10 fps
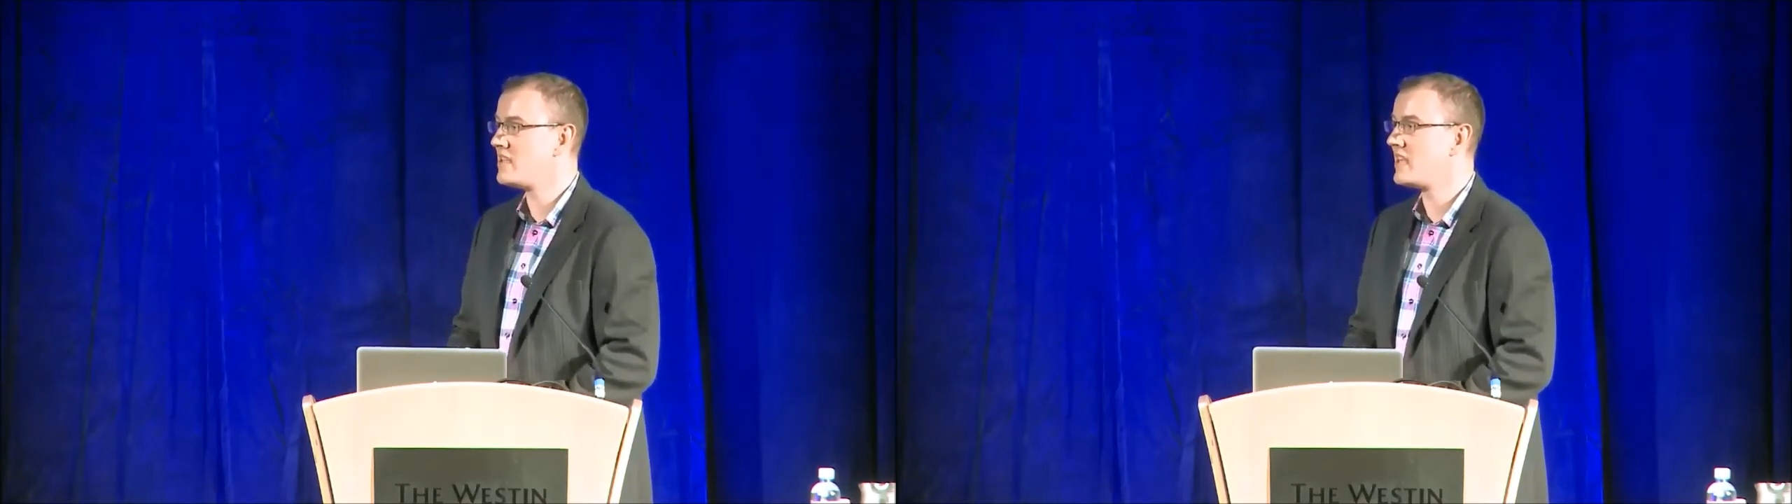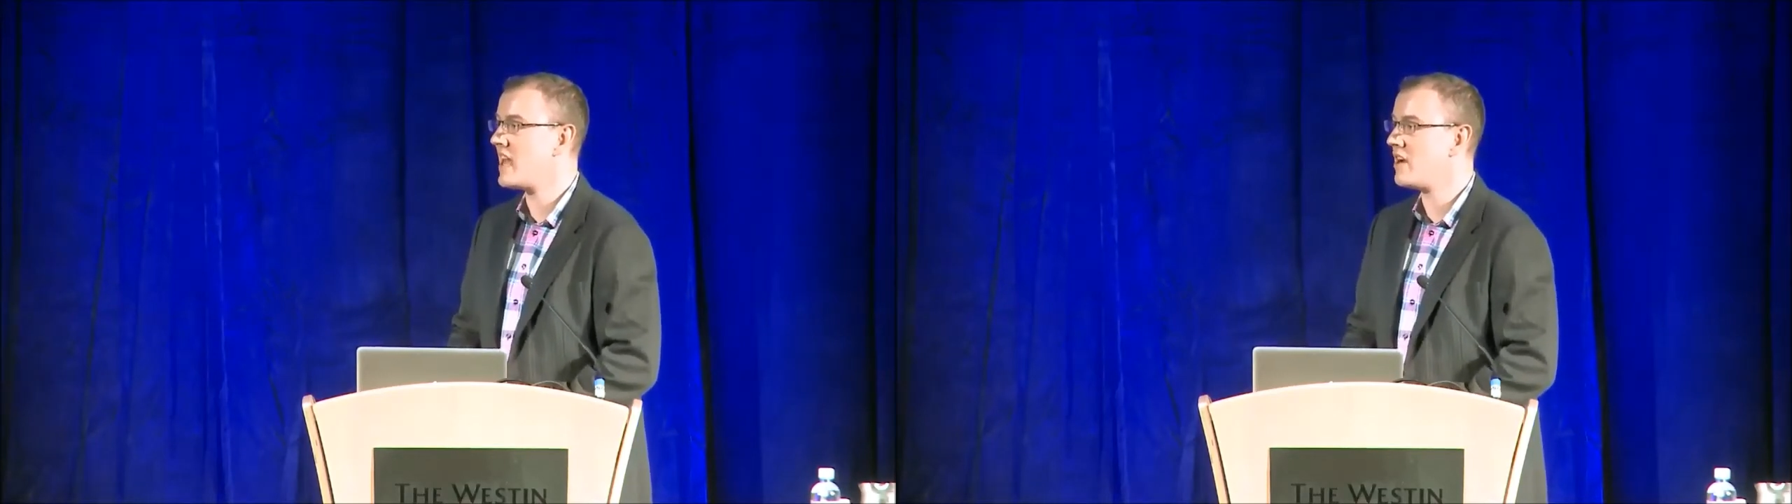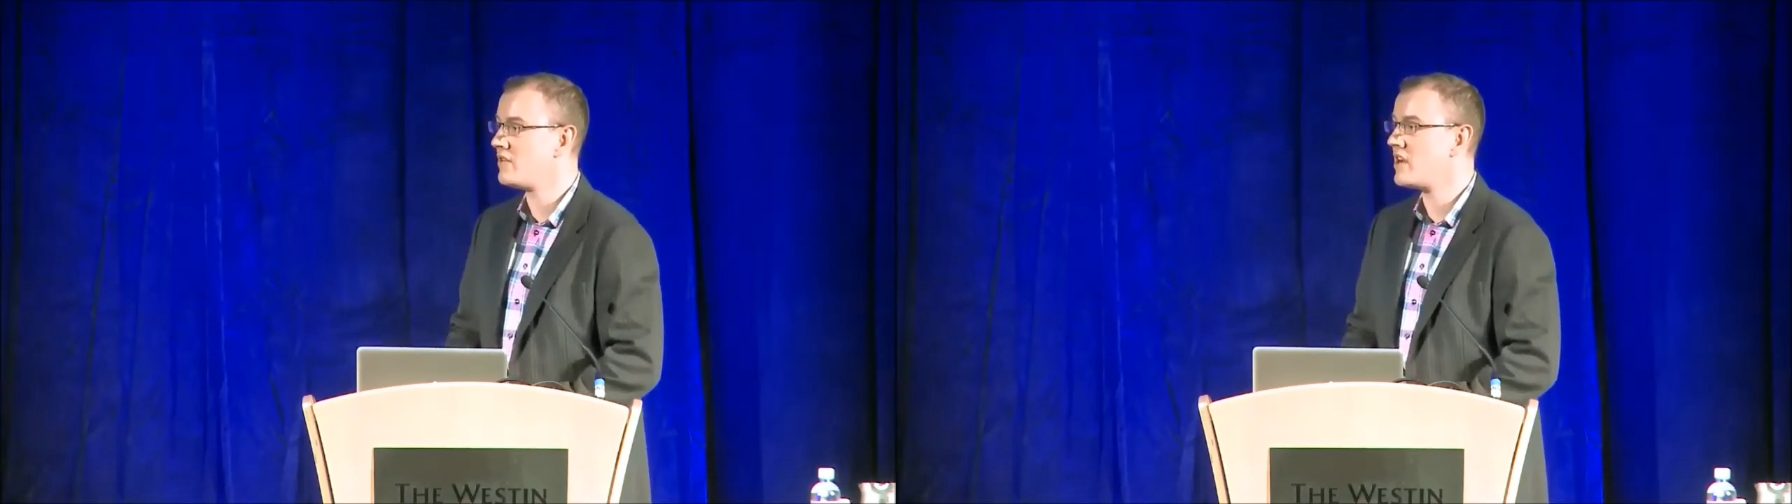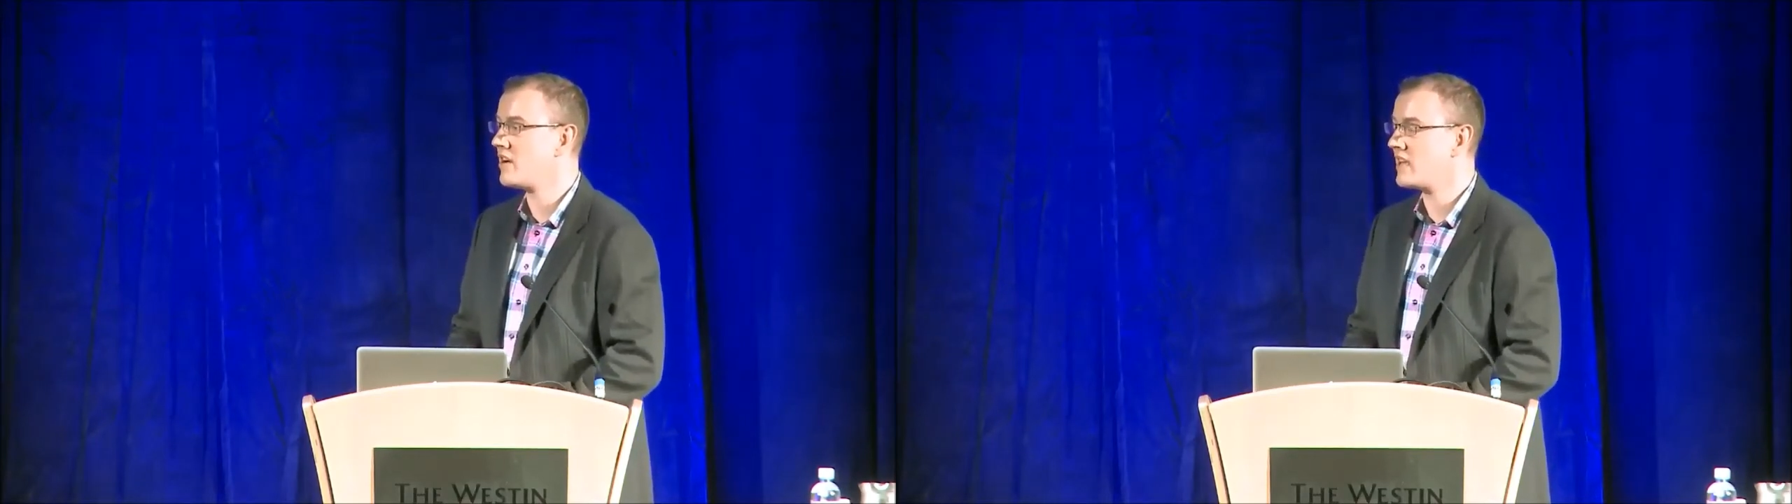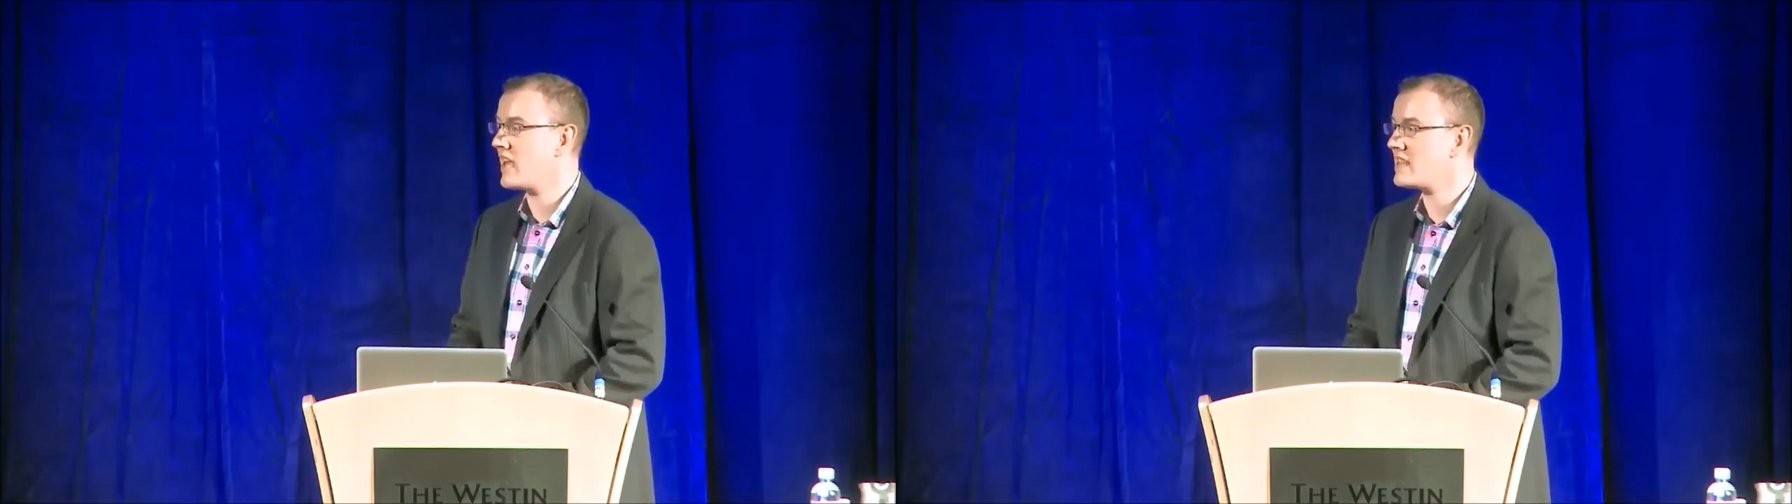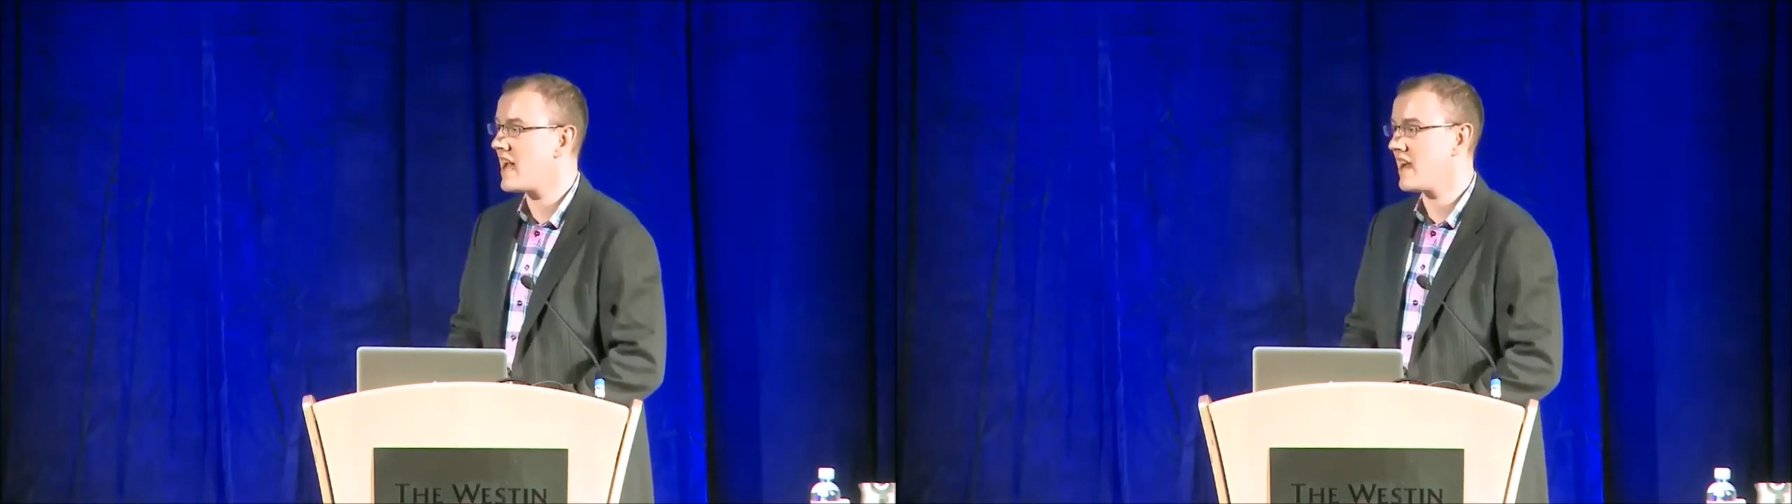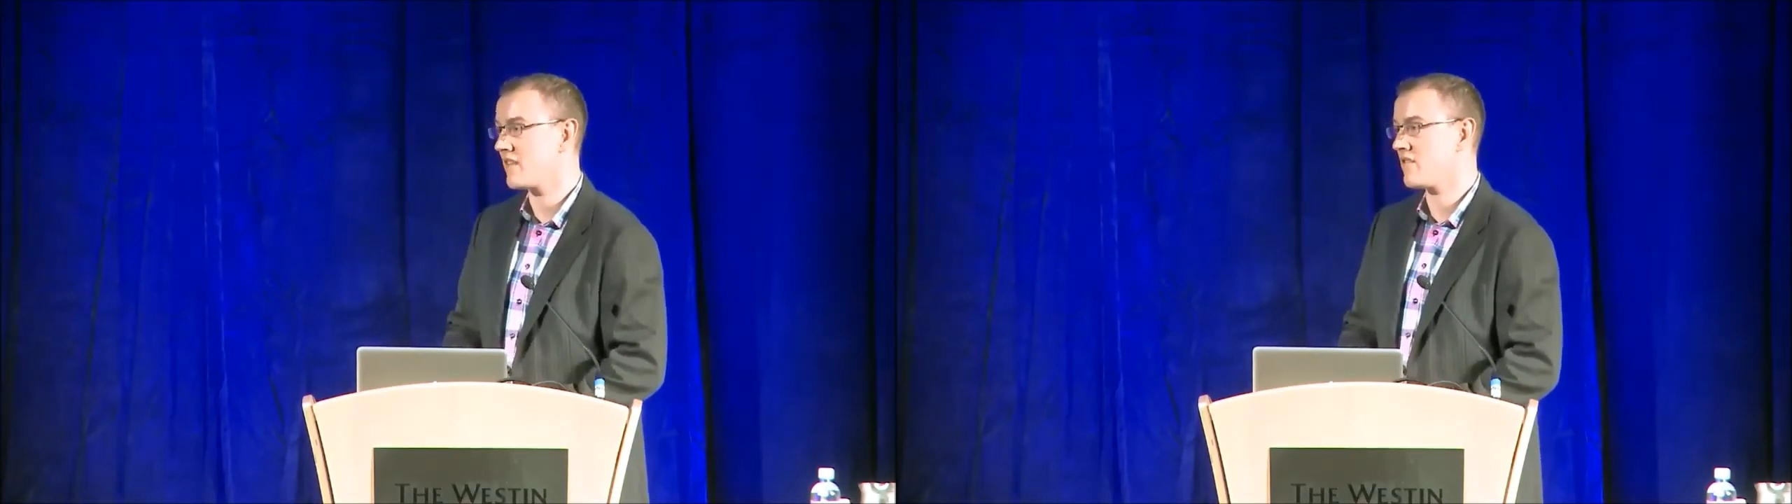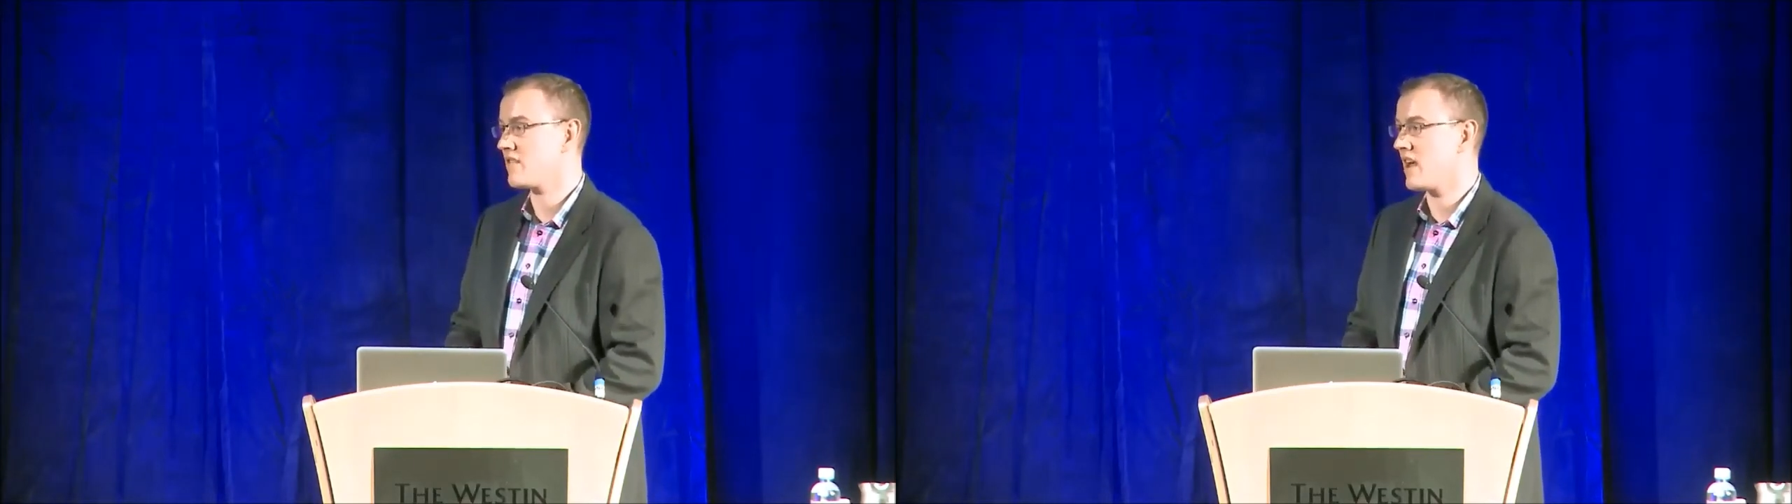get out there and get that
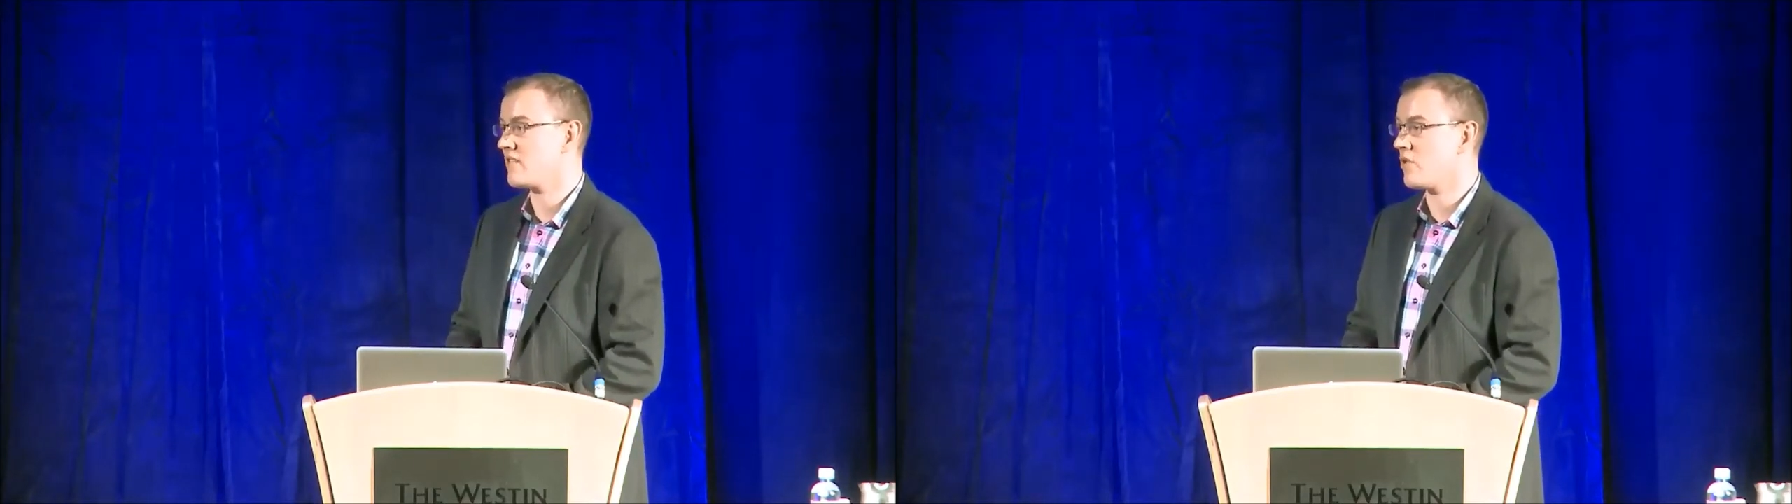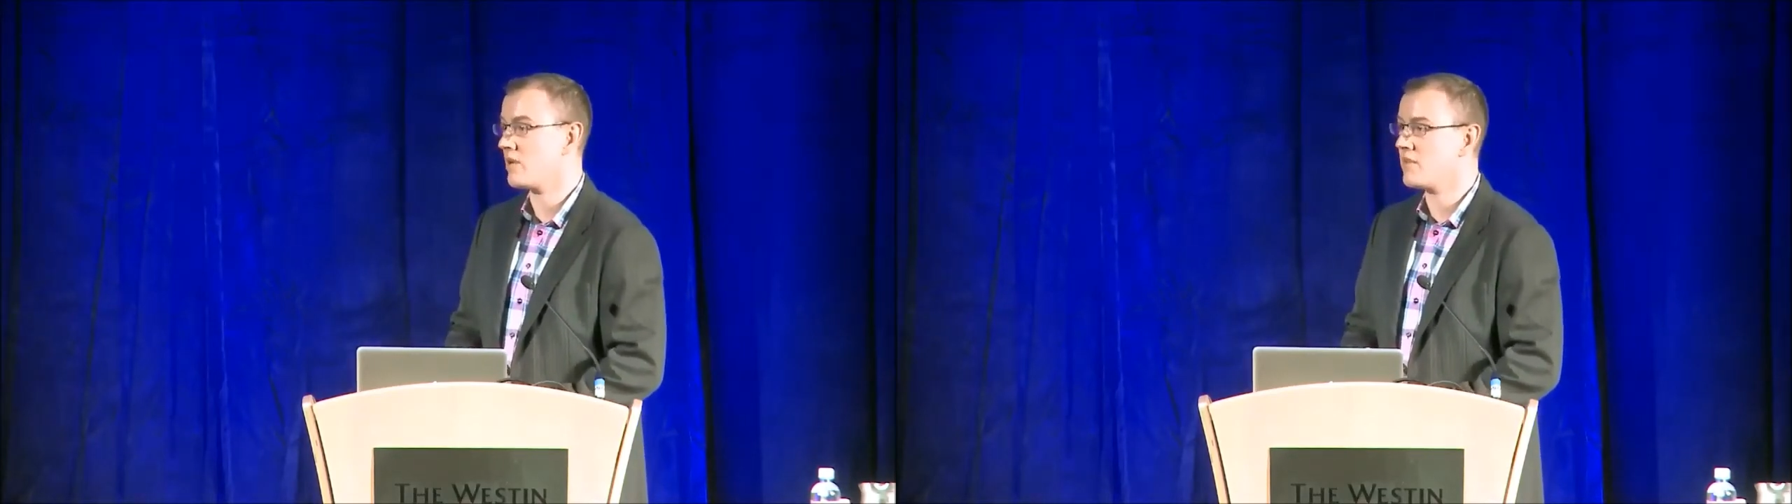exercise going.